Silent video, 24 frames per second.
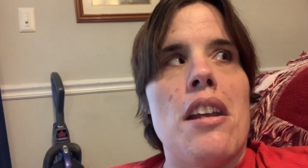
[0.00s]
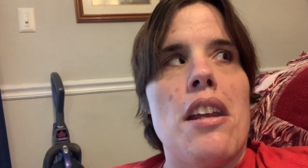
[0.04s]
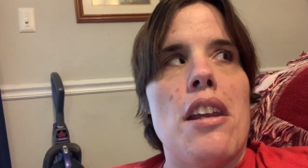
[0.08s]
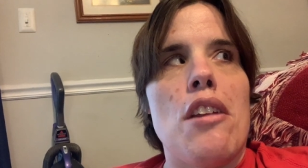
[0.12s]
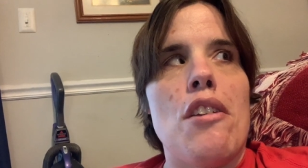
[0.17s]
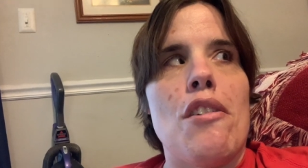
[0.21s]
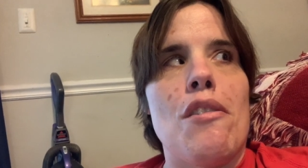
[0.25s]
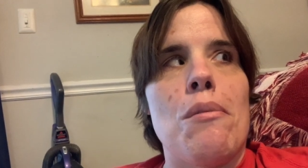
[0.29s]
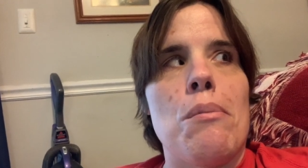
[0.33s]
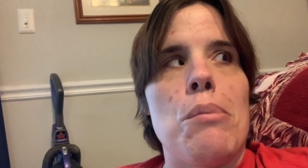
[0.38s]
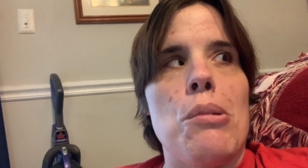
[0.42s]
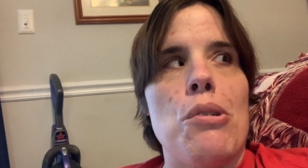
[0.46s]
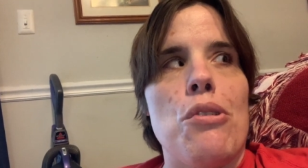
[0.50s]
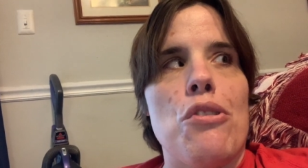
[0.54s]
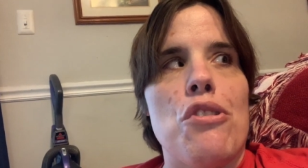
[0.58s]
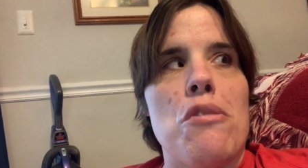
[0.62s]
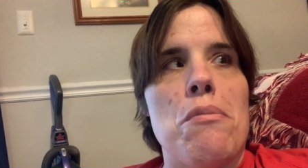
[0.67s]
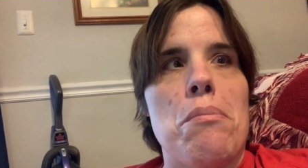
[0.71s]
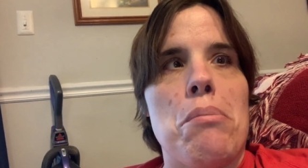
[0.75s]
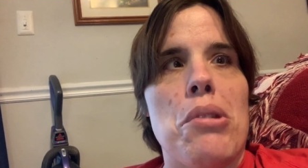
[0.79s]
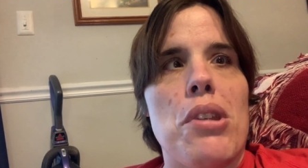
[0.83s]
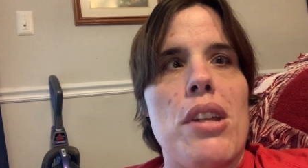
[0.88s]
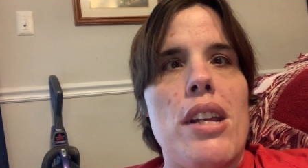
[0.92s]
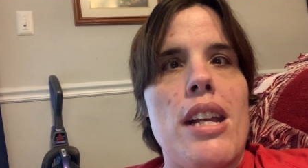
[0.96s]
you know, bowls
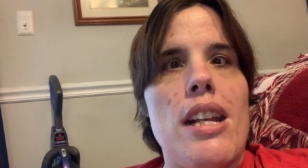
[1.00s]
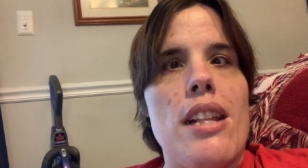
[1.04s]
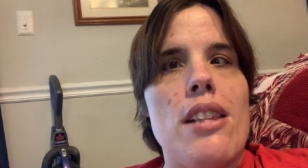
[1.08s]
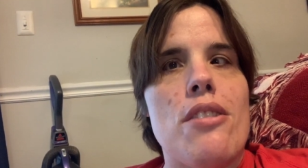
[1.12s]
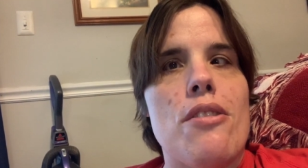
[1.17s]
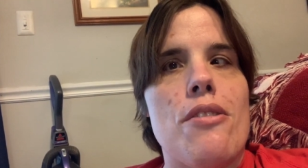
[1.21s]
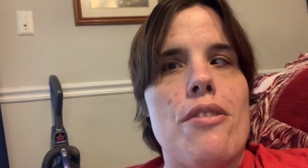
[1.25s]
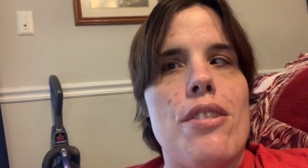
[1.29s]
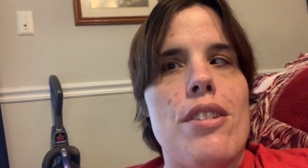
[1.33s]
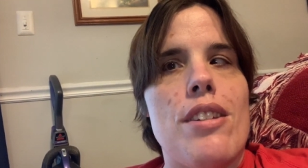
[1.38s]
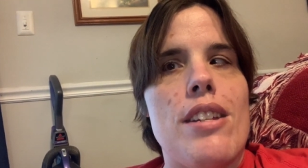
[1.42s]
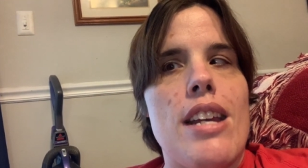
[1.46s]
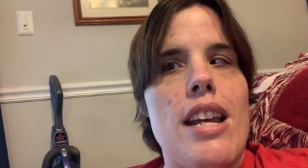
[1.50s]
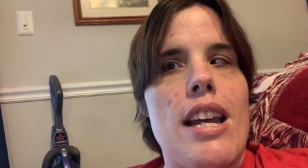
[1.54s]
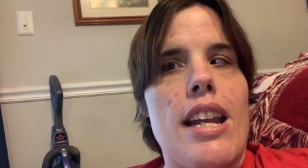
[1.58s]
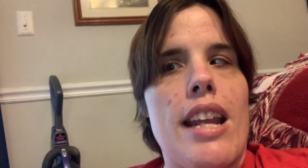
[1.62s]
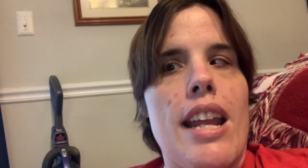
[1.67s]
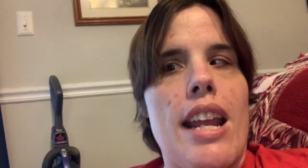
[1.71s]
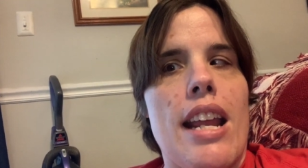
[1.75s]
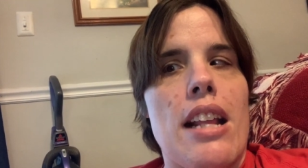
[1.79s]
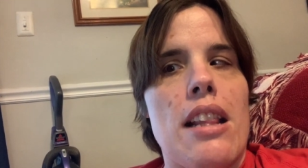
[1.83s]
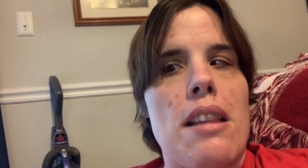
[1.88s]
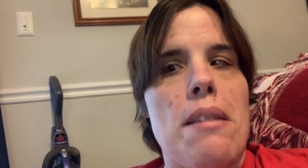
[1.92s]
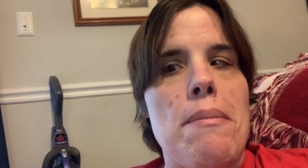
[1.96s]
and plates, or
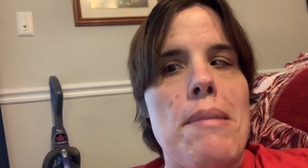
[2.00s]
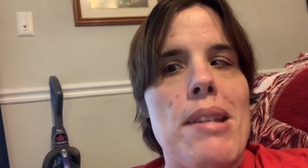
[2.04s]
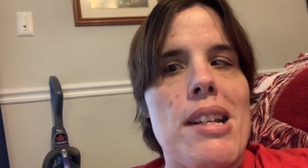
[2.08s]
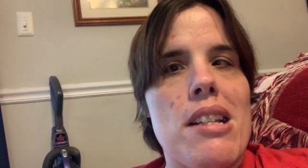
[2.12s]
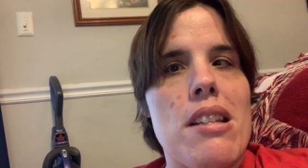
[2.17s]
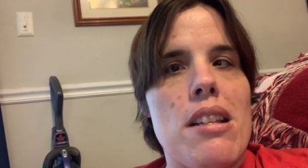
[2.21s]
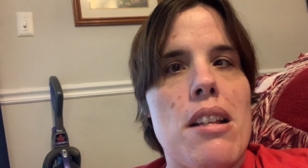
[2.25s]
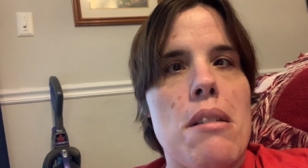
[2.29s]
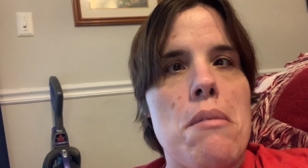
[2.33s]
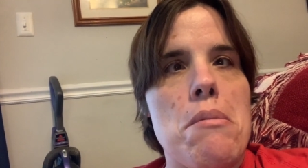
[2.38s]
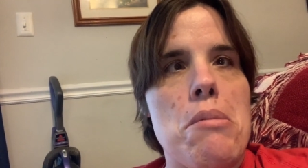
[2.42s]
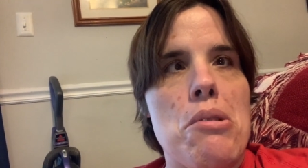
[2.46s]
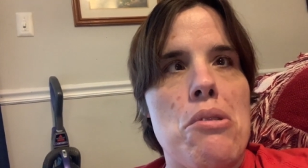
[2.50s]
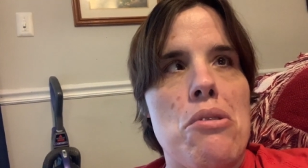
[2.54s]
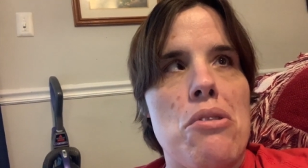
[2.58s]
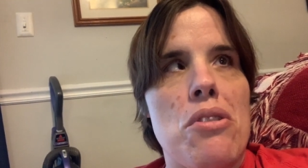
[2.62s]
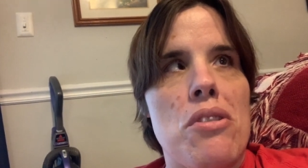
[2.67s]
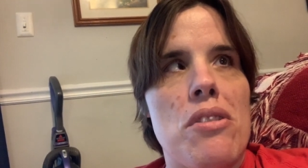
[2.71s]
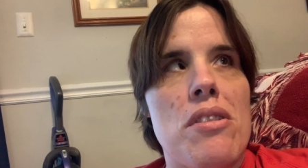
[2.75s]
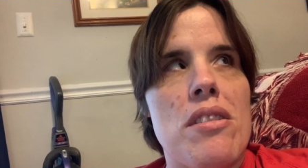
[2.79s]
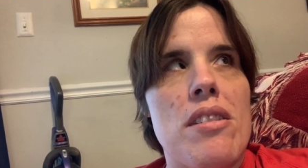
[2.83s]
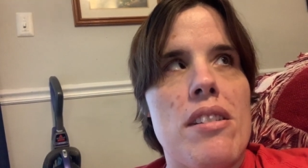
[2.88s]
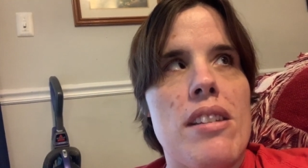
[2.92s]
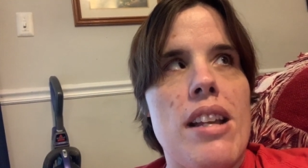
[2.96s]
stacking the mixing
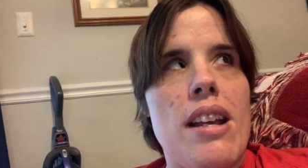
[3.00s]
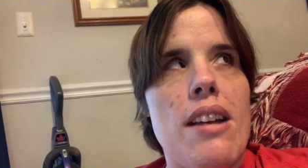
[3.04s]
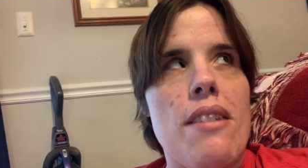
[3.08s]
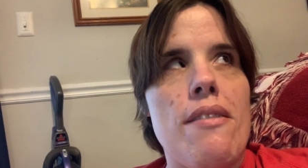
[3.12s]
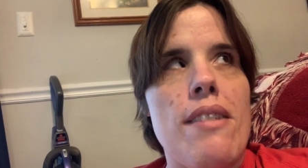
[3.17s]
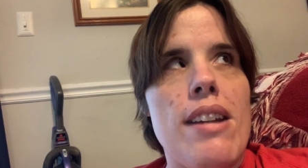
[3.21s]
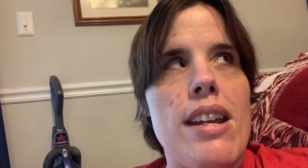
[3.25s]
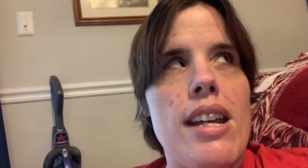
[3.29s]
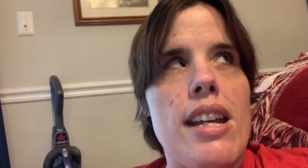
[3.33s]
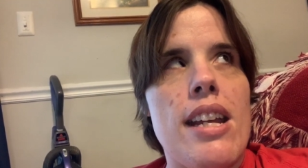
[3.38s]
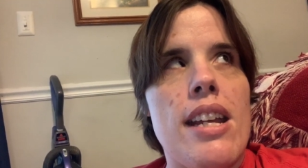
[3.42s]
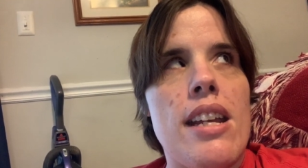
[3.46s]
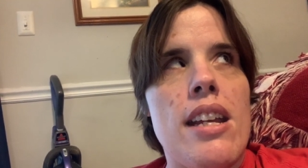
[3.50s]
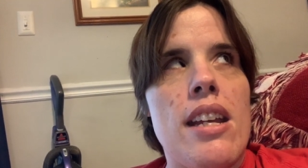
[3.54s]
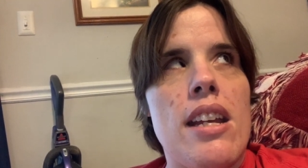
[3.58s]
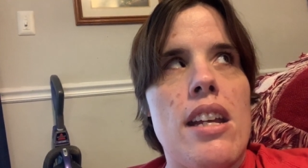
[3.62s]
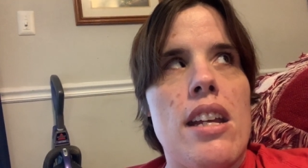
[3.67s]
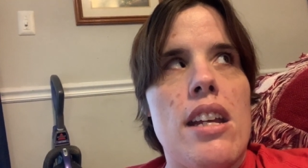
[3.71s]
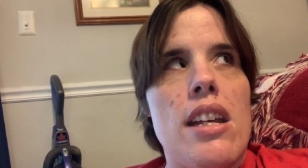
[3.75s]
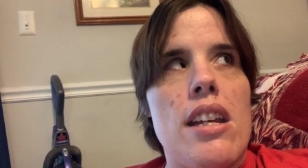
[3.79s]
bowls, so that way